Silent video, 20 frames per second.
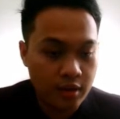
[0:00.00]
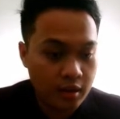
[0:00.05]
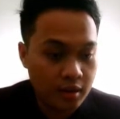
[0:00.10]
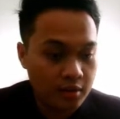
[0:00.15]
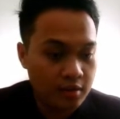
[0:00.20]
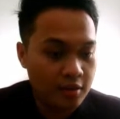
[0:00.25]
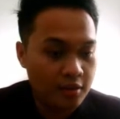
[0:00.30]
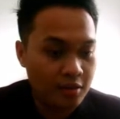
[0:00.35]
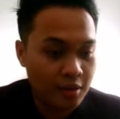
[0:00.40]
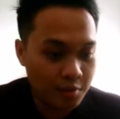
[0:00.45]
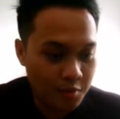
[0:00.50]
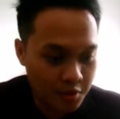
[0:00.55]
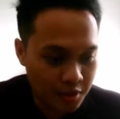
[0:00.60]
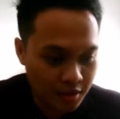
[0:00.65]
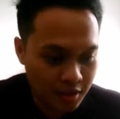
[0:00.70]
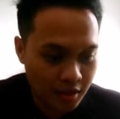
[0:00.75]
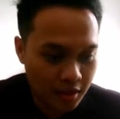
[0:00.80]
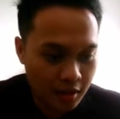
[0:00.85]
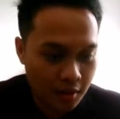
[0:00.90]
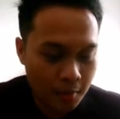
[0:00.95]

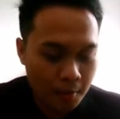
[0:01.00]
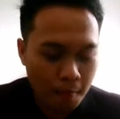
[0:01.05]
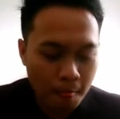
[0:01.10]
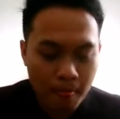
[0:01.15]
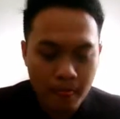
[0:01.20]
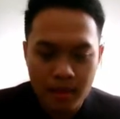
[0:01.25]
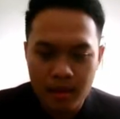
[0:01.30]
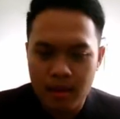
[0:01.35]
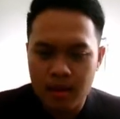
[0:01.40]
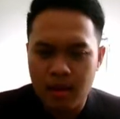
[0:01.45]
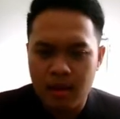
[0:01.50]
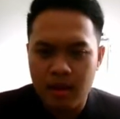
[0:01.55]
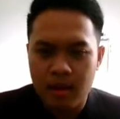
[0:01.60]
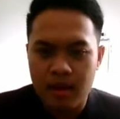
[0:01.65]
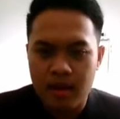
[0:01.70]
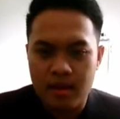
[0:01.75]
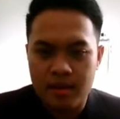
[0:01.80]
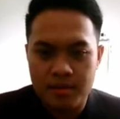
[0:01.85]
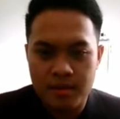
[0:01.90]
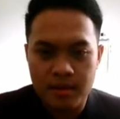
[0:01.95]
distribution.
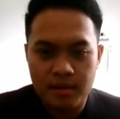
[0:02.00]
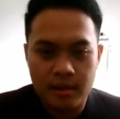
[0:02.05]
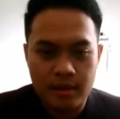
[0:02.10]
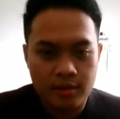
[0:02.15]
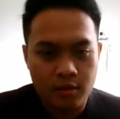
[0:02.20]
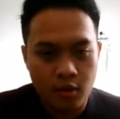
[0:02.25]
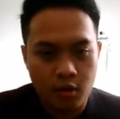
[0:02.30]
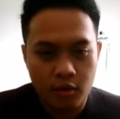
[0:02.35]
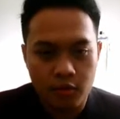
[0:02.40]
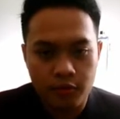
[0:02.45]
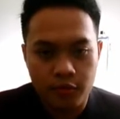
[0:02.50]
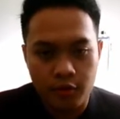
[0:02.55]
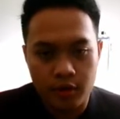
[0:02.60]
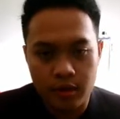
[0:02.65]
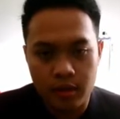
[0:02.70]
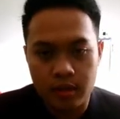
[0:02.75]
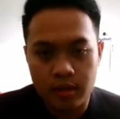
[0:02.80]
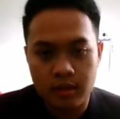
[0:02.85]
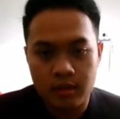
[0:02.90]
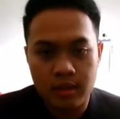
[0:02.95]
I think that's all for
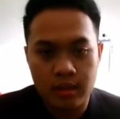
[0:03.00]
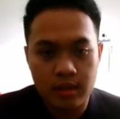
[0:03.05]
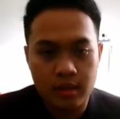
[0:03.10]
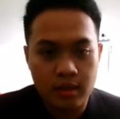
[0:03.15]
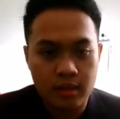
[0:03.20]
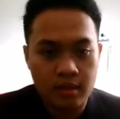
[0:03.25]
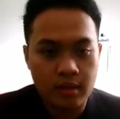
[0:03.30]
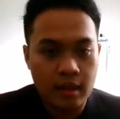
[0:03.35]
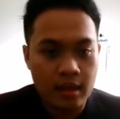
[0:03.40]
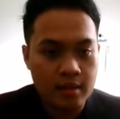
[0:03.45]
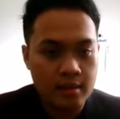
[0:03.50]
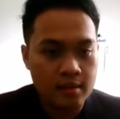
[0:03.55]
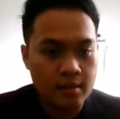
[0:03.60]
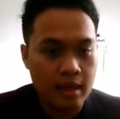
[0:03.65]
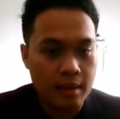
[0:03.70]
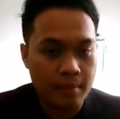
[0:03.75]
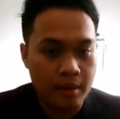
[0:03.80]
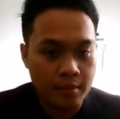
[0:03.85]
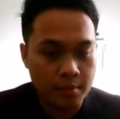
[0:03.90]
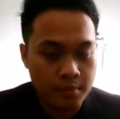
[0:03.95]
the single glass
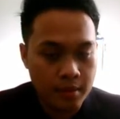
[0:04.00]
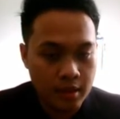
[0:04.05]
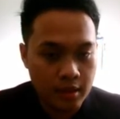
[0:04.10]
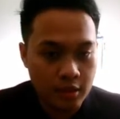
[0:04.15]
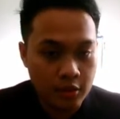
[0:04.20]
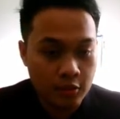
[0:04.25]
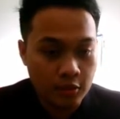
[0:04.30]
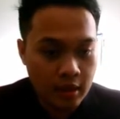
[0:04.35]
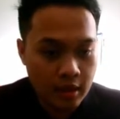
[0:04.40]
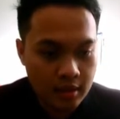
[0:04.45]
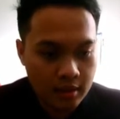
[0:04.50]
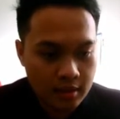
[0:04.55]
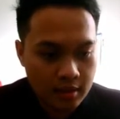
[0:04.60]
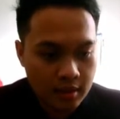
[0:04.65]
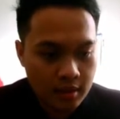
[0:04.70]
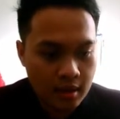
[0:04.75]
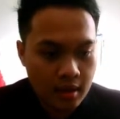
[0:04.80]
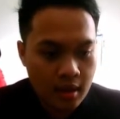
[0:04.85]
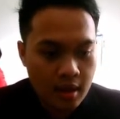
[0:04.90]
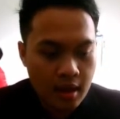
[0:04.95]
cap and pin insulator.
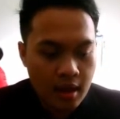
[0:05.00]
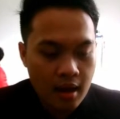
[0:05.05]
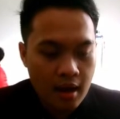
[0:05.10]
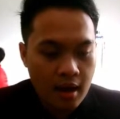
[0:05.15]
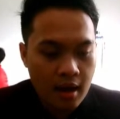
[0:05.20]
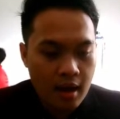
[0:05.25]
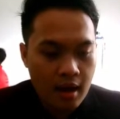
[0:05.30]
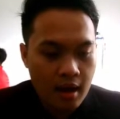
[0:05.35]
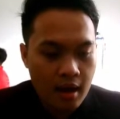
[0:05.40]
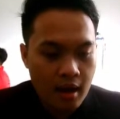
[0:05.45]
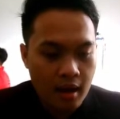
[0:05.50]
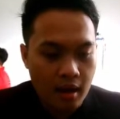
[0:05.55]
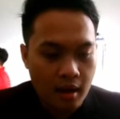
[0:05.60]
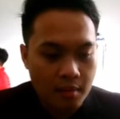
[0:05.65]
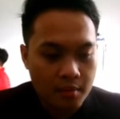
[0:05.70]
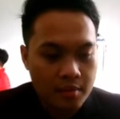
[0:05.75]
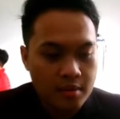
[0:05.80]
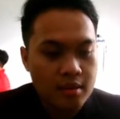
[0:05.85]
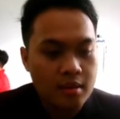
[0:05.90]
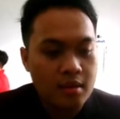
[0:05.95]

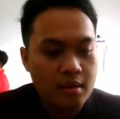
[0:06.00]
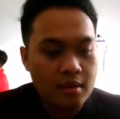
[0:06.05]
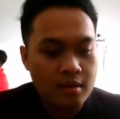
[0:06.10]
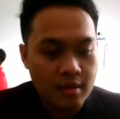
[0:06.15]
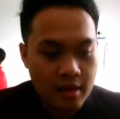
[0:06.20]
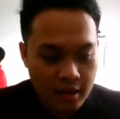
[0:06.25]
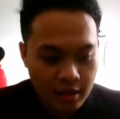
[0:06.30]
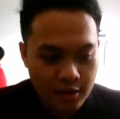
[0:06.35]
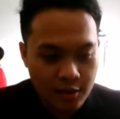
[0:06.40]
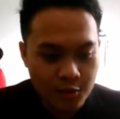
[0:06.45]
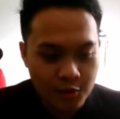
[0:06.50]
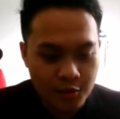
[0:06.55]
Thank you.